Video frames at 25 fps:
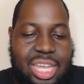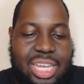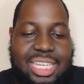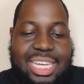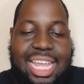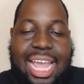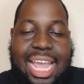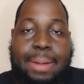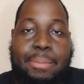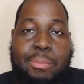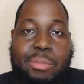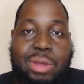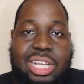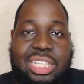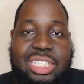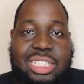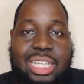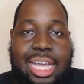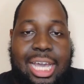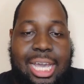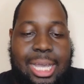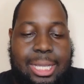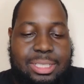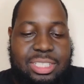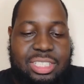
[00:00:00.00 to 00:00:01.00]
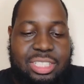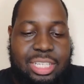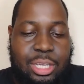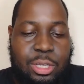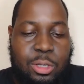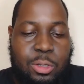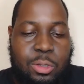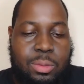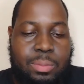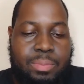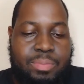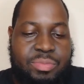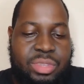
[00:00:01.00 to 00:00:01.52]
Dak Prescott
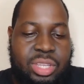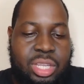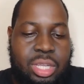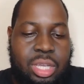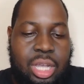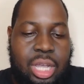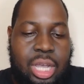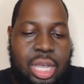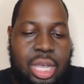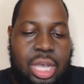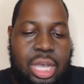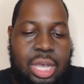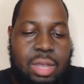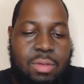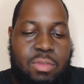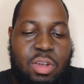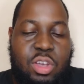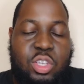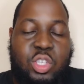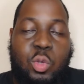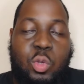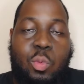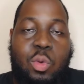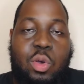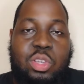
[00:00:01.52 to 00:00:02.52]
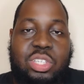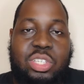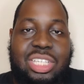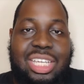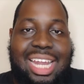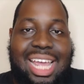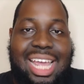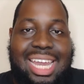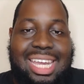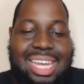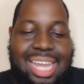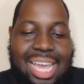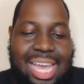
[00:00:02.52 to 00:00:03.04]
still, uh, Russell
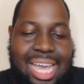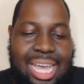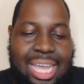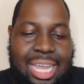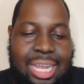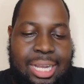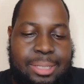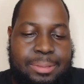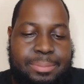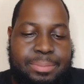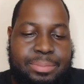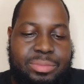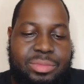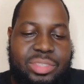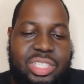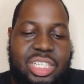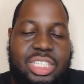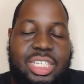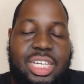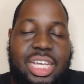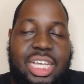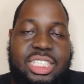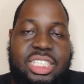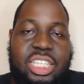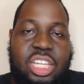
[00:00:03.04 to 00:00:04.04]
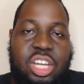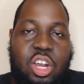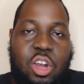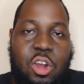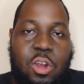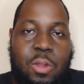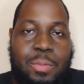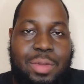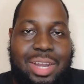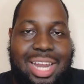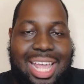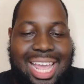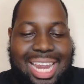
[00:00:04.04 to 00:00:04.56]
Wilson at nine, Justin
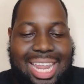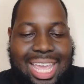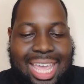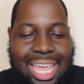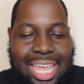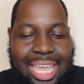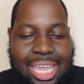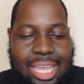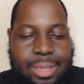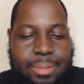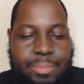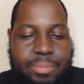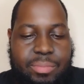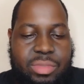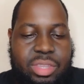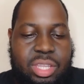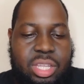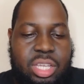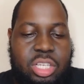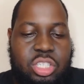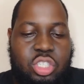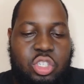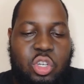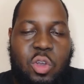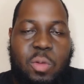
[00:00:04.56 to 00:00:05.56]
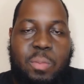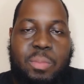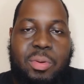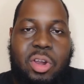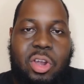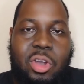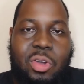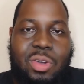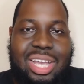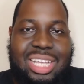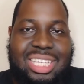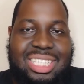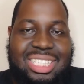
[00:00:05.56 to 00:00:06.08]
Herbert at eight, Joe
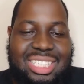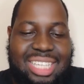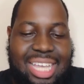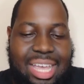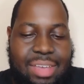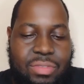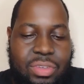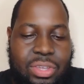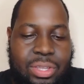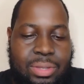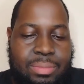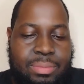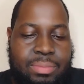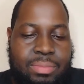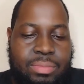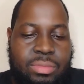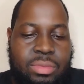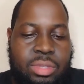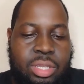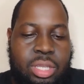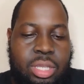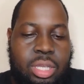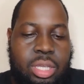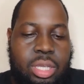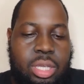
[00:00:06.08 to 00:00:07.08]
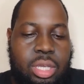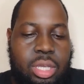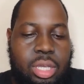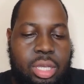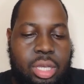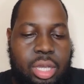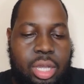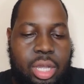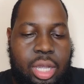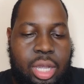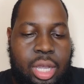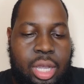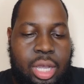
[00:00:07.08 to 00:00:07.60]
Burrow at seven,
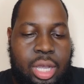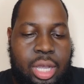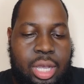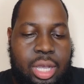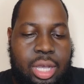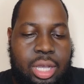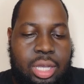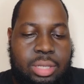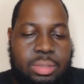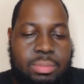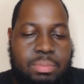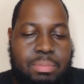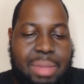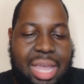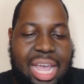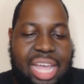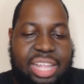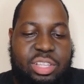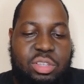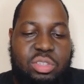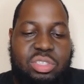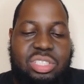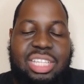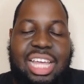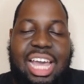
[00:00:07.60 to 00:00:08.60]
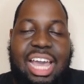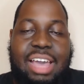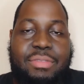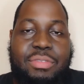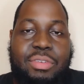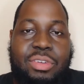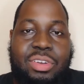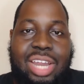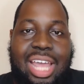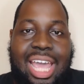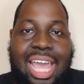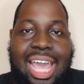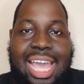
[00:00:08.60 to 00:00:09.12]
uh, Matthew
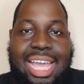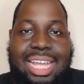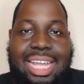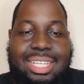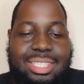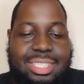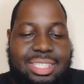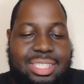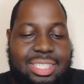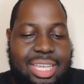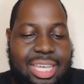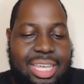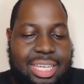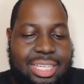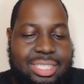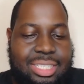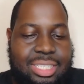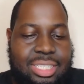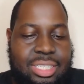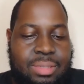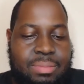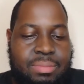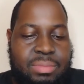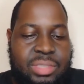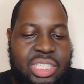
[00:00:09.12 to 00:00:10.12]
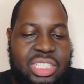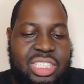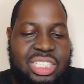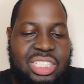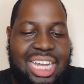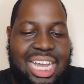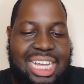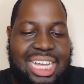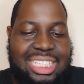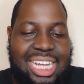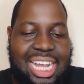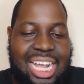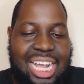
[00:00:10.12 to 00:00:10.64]
Stafford at six,
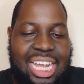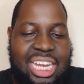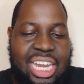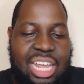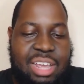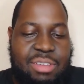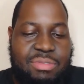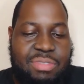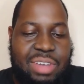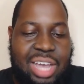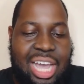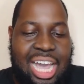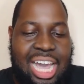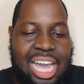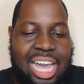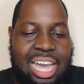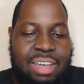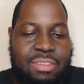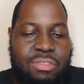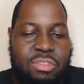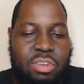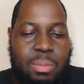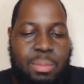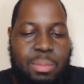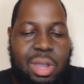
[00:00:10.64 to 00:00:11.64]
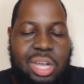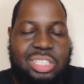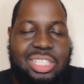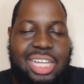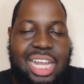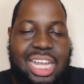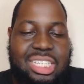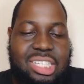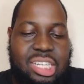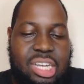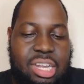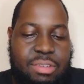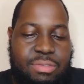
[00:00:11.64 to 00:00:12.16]
Josh Allen at five, Lamar
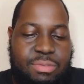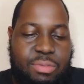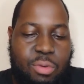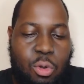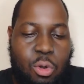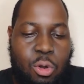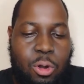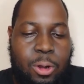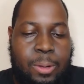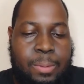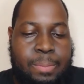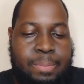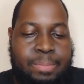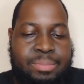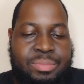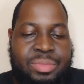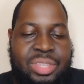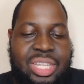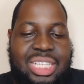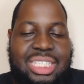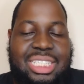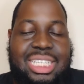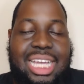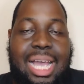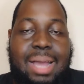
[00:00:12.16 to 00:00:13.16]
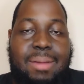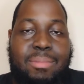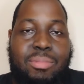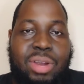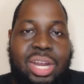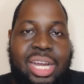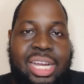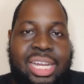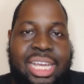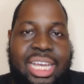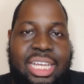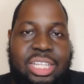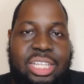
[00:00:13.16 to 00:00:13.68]
Jackson at four, Tom
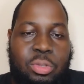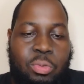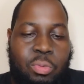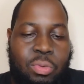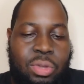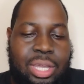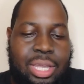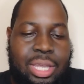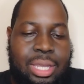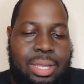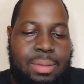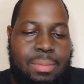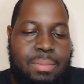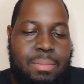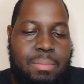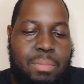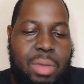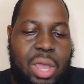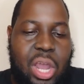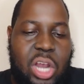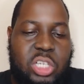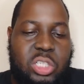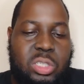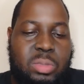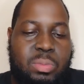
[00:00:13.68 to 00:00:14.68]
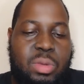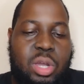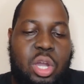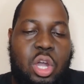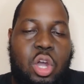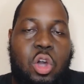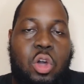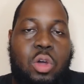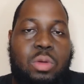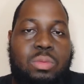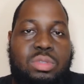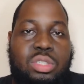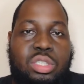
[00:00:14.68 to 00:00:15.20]
Brady at three, Patrick
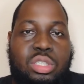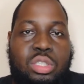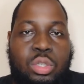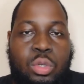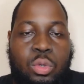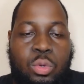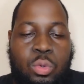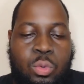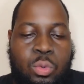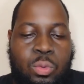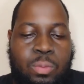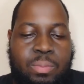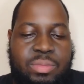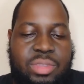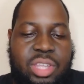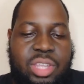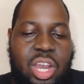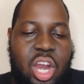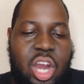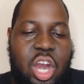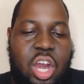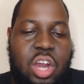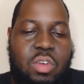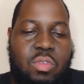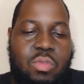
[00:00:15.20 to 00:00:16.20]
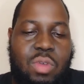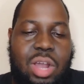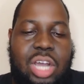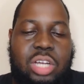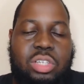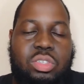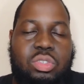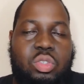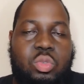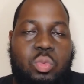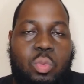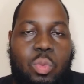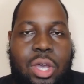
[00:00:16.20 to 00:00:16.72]
Mahomes two, Aaron
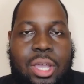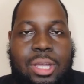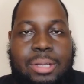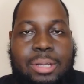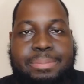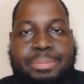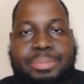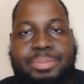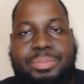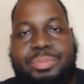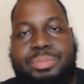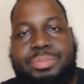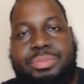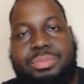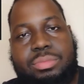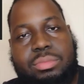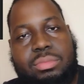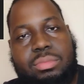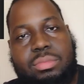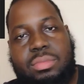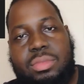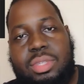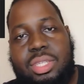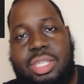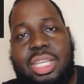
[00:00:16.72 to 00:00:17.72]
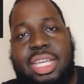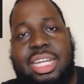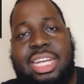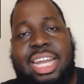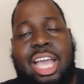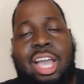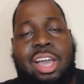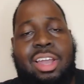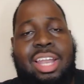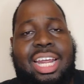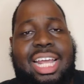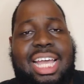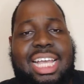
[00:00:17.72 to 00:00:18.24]
Rodgers one.
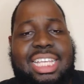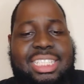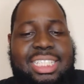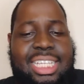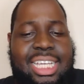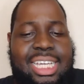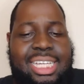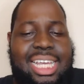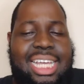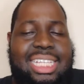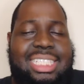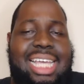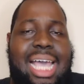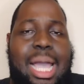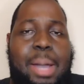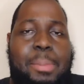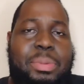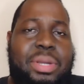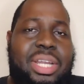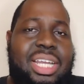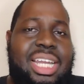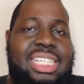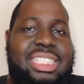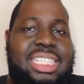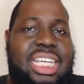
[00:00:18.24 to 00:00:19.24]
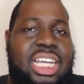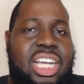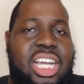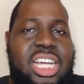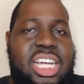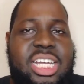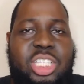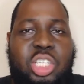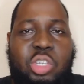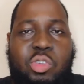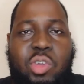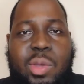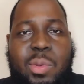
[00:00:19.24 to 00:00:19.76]
Now, like I said, that top of the list, I
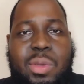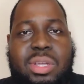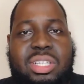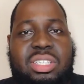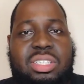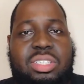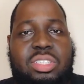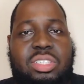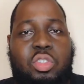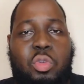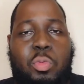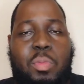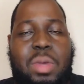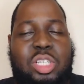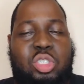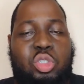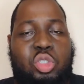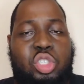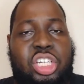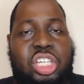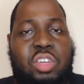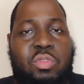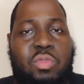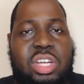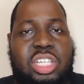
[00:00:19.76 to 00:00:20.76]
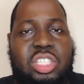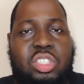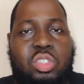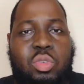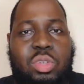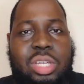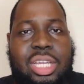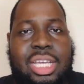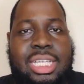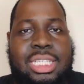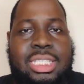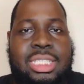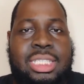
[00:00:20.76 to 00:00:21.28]
couldn't disagree with too much on the
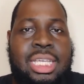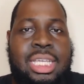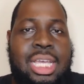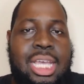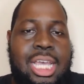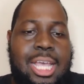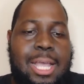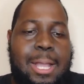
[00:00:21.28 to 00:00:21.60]
original list.